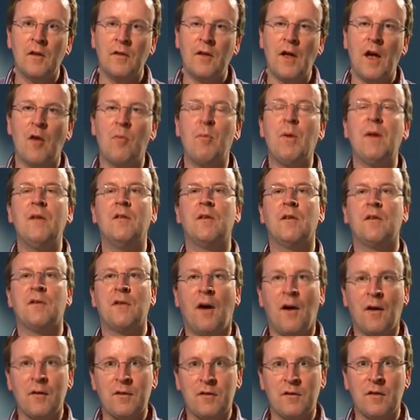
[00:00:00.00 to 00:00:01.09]
There have been
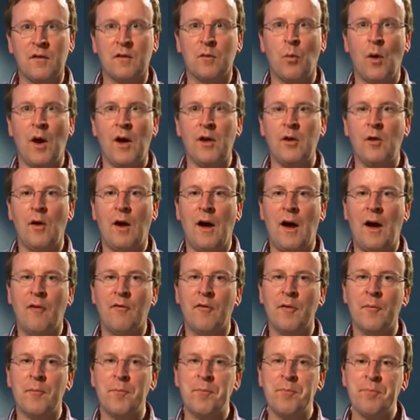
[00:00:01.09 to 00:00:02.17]
disasters where you
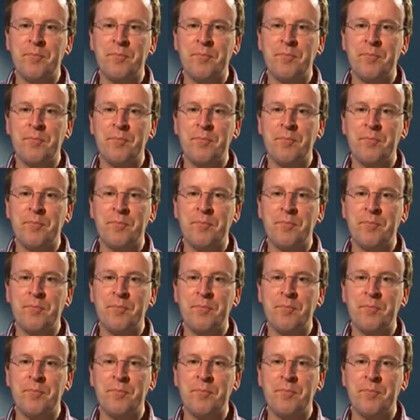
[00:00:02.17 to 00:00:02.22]
have